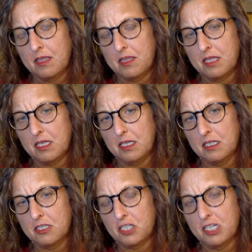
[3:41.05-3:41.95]

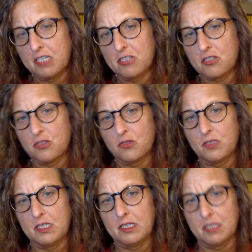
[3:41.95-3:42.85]
the change to
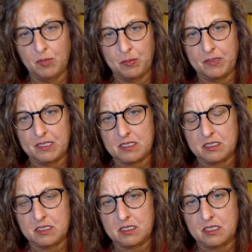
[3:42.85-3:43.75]
the lumber
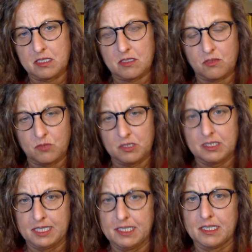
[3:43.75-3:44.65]
prices is a real
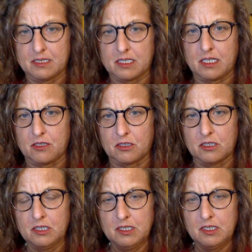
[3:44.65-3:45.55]
leading indicator.
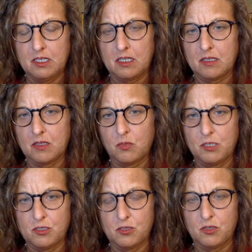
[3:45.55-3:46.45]

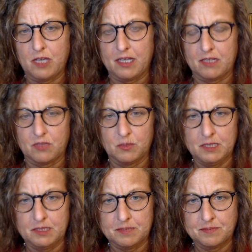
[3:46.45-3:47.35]
We do that every
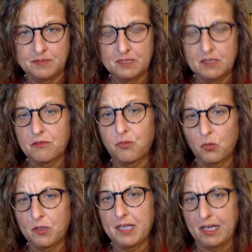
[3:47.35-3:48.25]
week
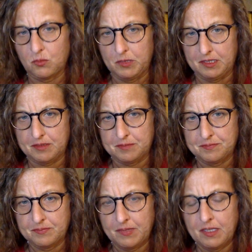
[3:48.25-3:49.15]
for that week.
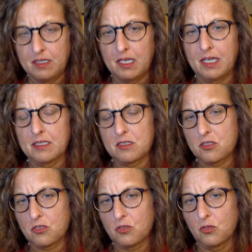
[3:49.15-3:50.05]
And
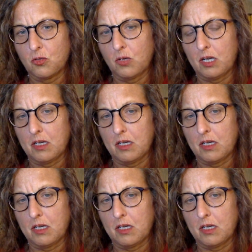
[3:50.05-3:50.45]
so